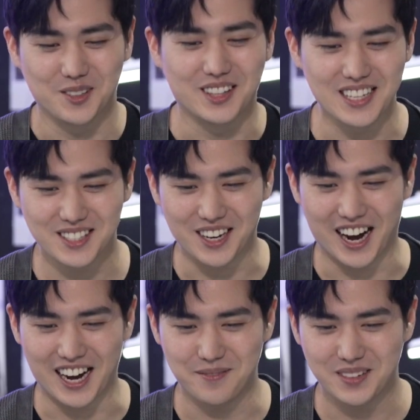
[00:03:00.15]
So this
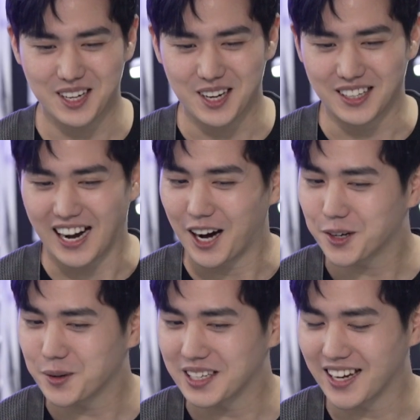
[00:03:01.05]
time, how
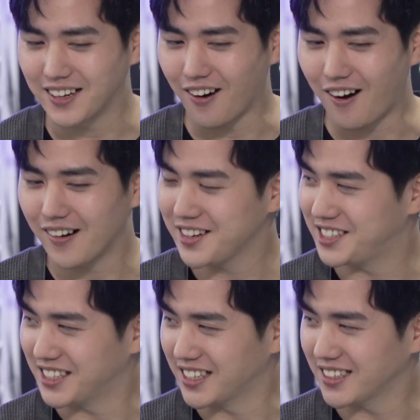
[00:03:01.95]
do we get
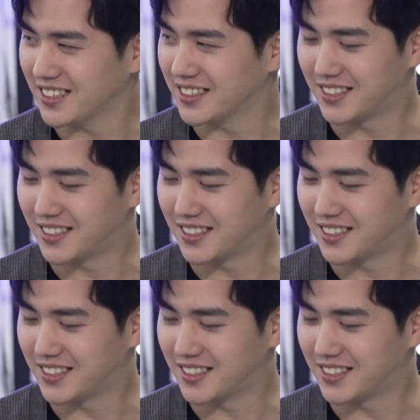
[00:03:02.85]
RG